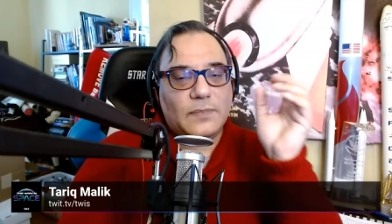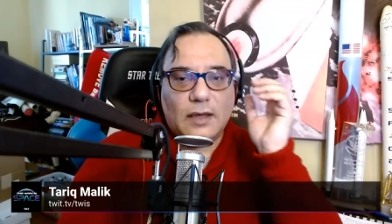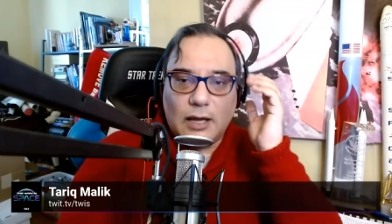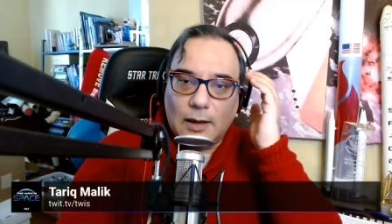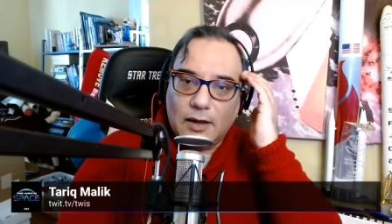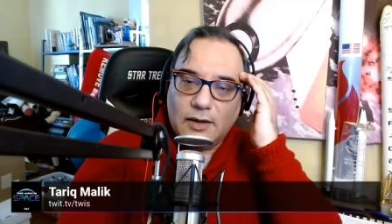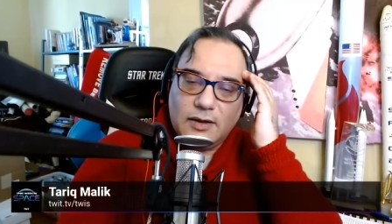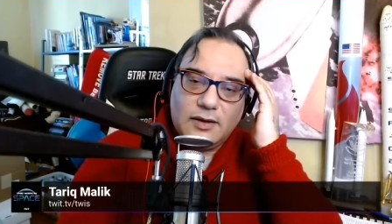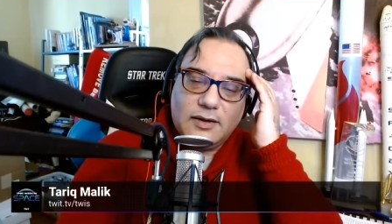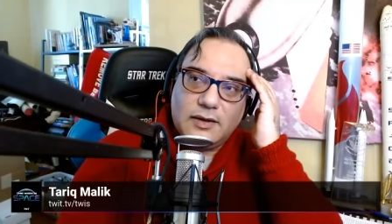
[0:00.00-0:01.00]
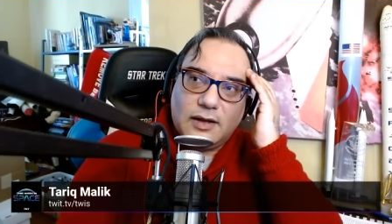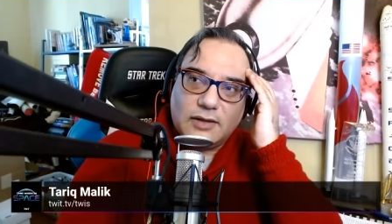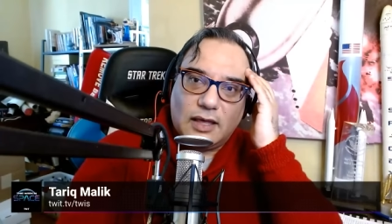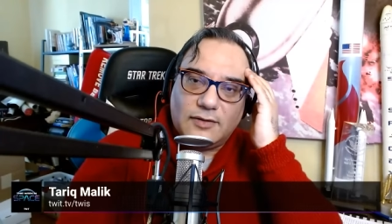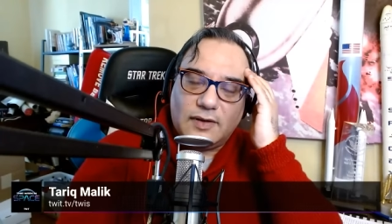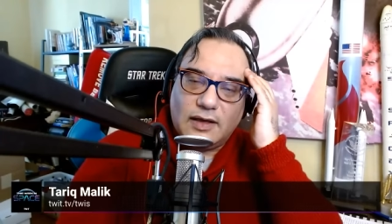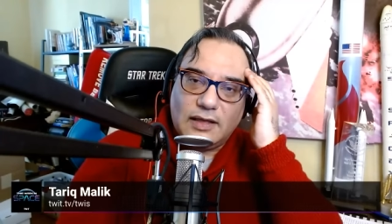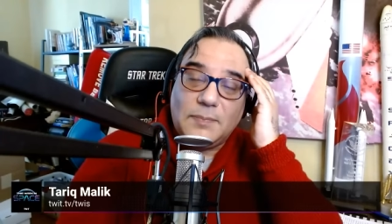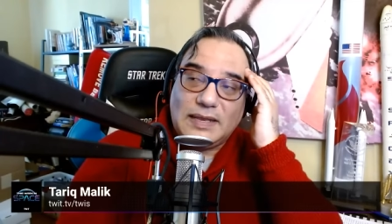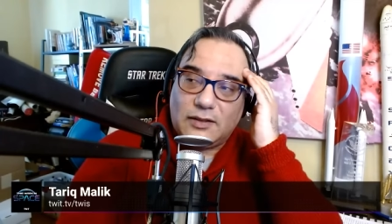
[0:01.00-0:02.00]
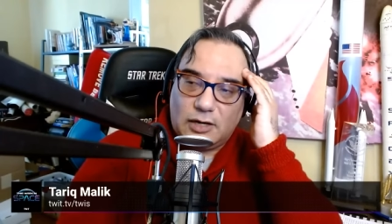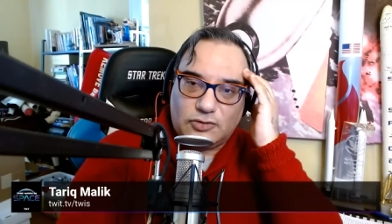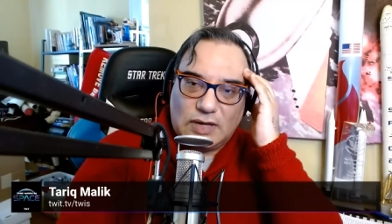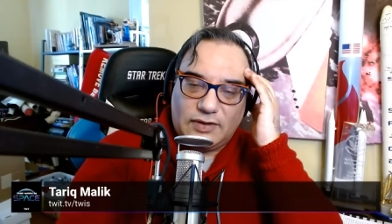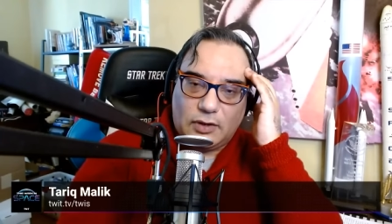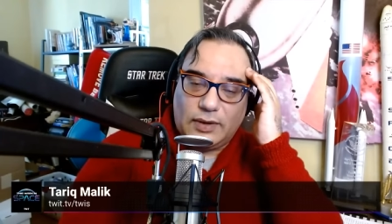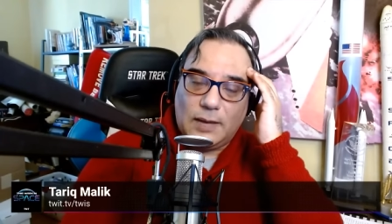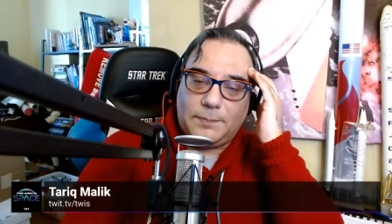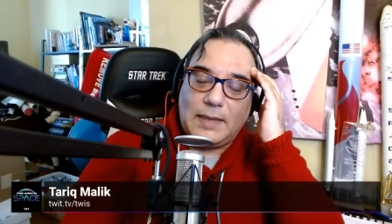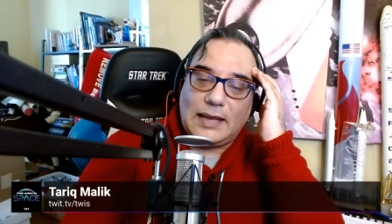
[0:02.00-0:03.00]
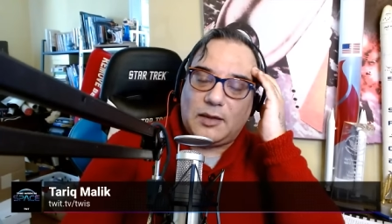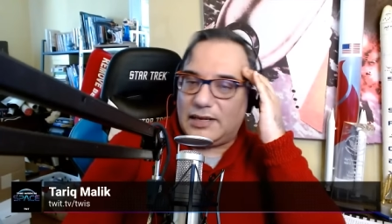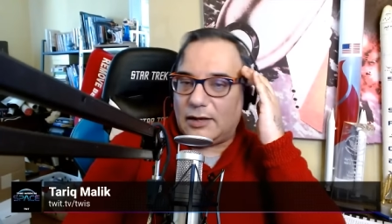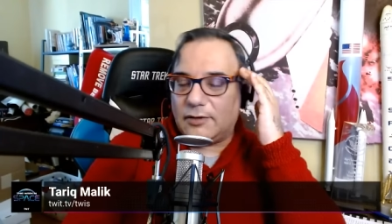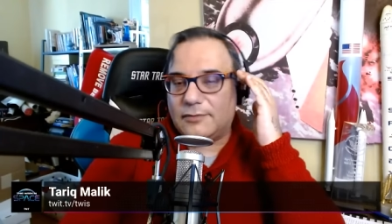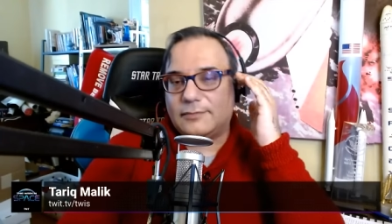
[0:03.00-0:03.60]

a lot of impeding a lot of traffic going up and coming down.